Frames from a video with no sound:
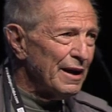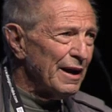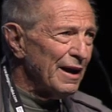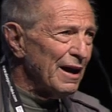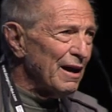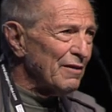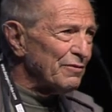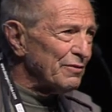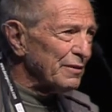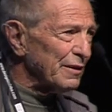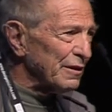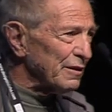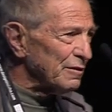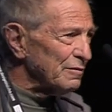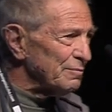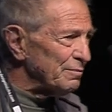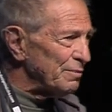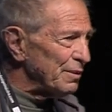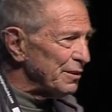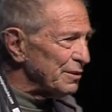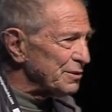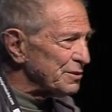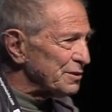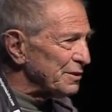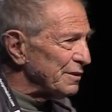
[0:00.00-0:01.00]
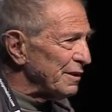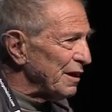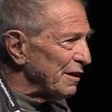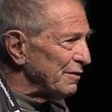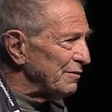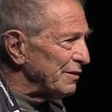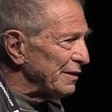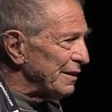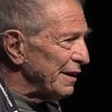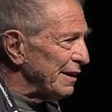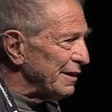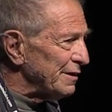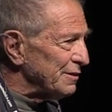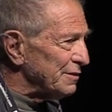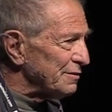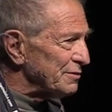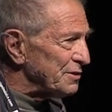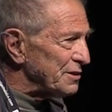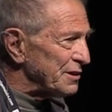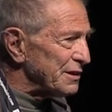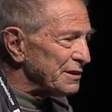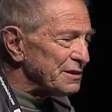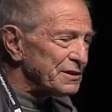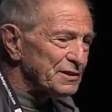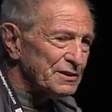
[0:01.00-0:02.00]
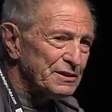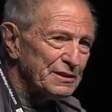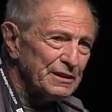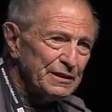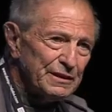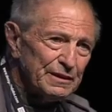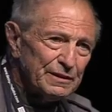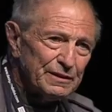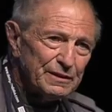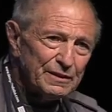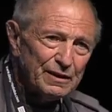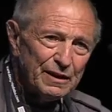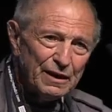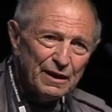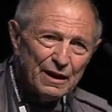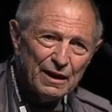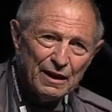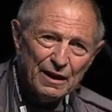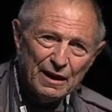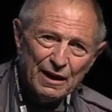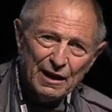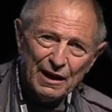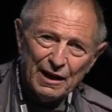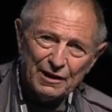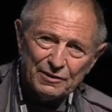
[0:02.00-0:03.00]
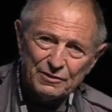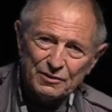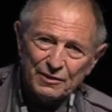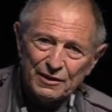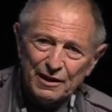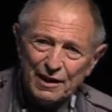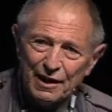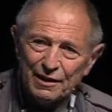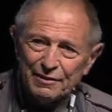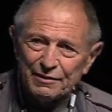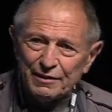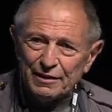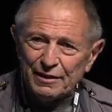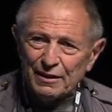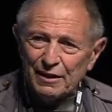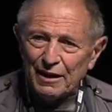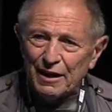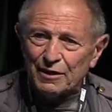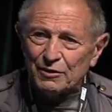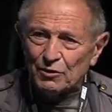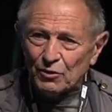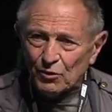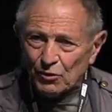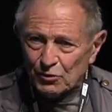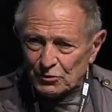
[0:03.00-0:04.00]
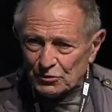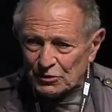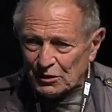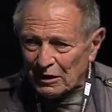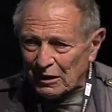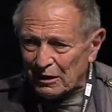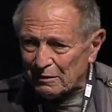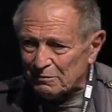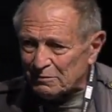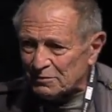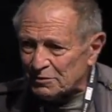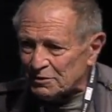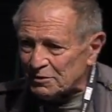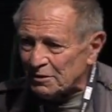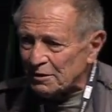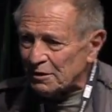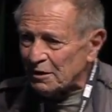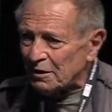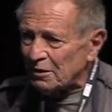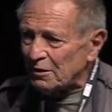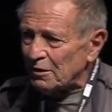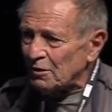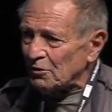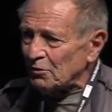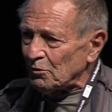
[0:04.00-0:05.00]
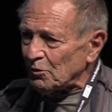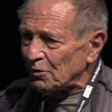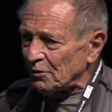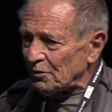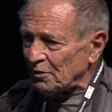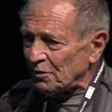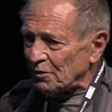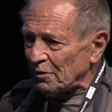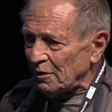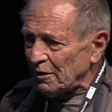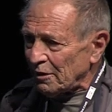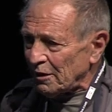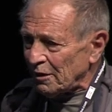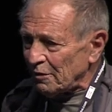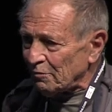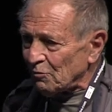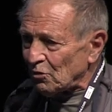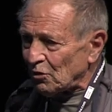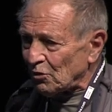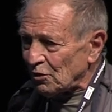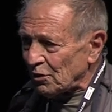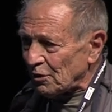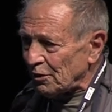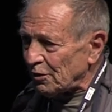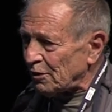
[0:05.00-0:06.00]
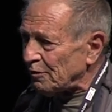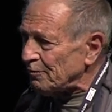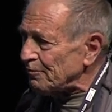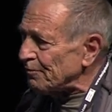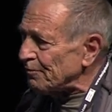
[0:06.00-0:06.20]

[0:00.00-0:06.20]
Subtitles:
African person over the age of 16 had to carry at all times with him or her,